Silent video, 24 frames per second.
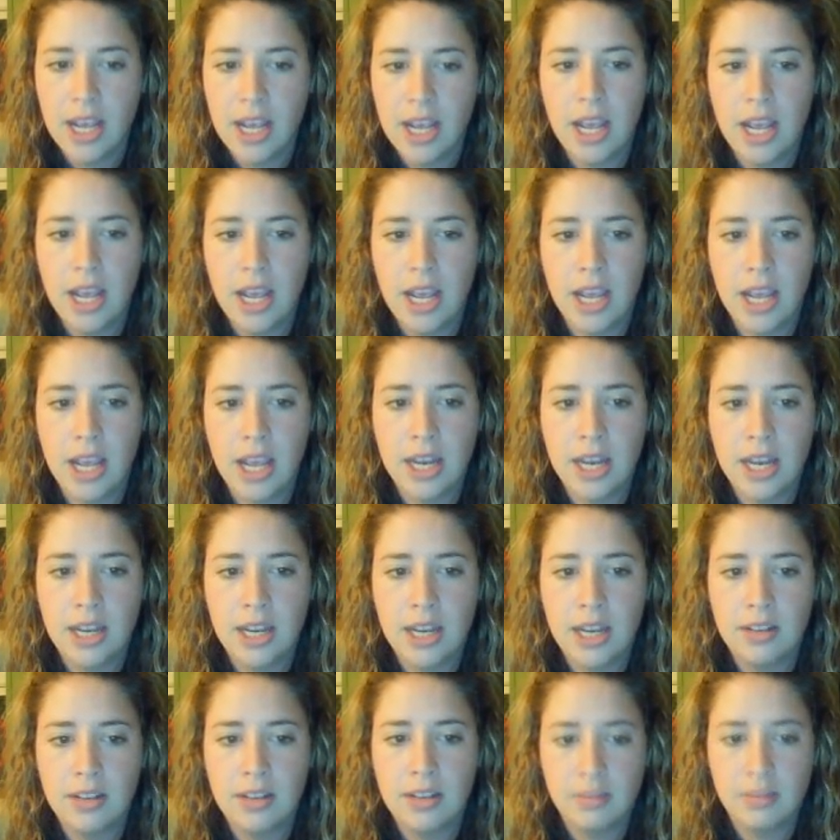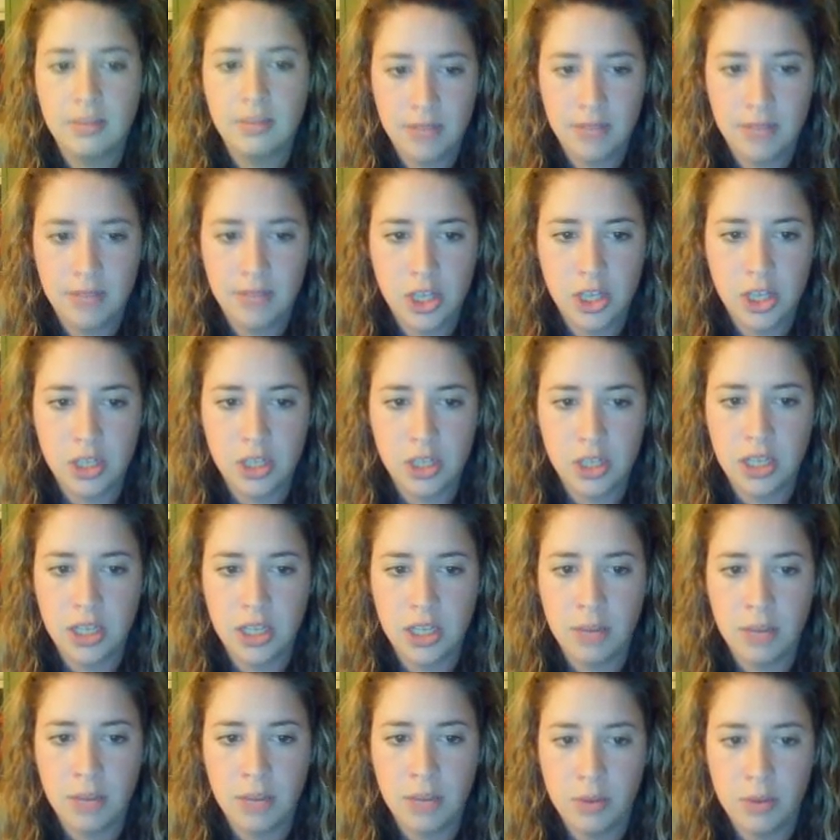And as you can
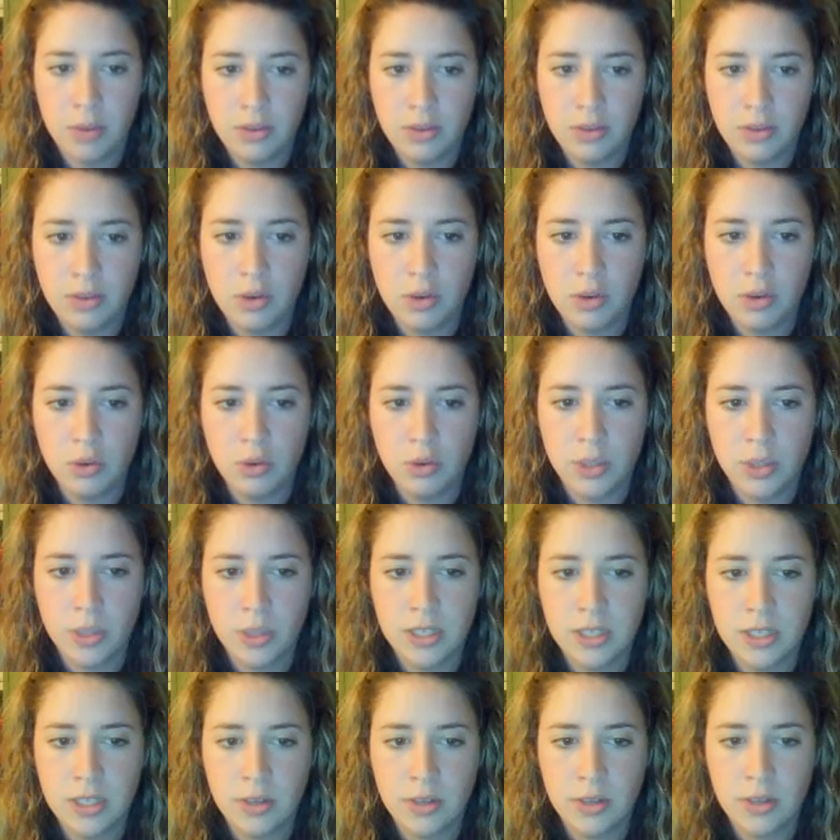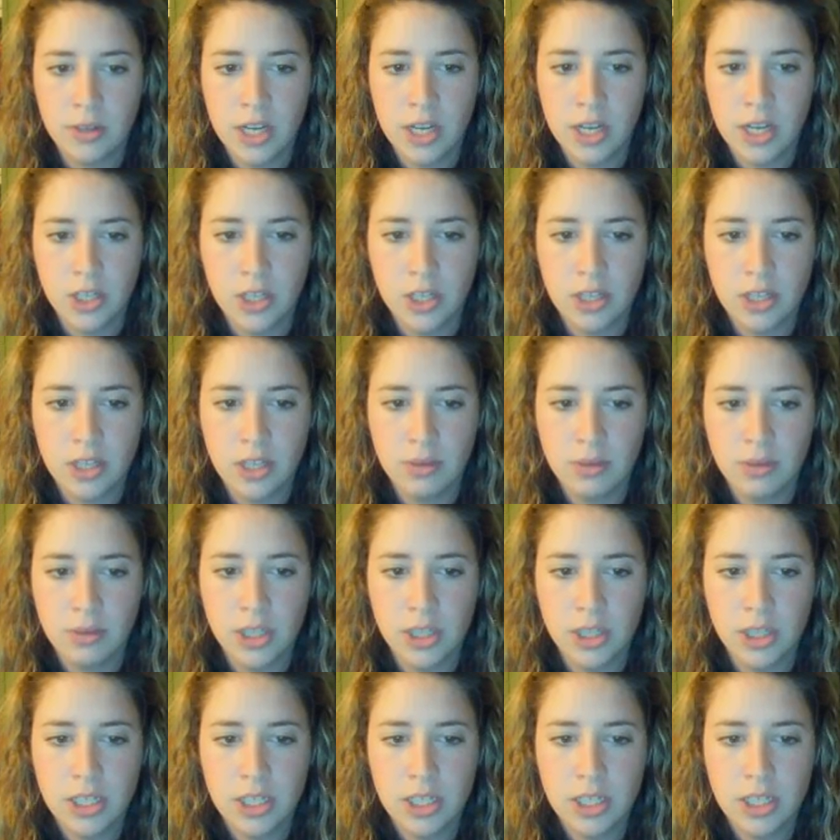see, I put 2 choices on each of these
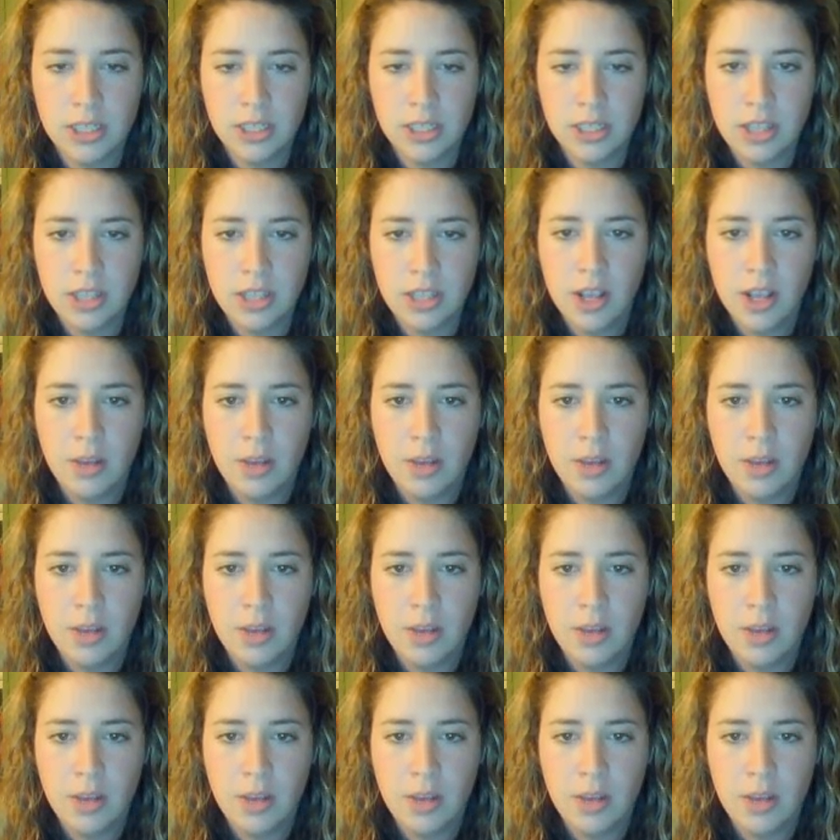questions.